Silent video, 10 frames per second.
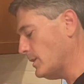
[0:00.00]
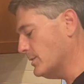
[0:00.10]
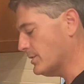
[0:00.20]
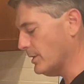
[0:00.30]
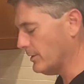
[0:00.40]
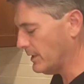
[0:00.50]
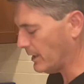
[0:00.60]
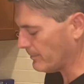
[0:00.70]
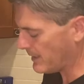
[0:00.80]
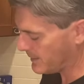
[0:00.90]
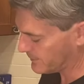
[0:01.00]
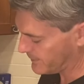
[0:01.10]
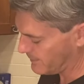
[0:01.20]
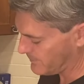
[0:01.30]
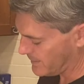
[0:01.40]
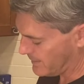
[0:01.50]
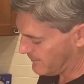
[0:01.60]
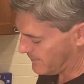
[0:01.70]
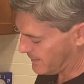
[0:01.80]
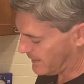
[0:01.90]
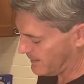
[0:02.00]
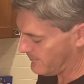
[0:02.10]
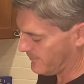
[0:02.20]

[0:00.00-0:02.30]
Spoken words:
So, and on the mandolin, I'm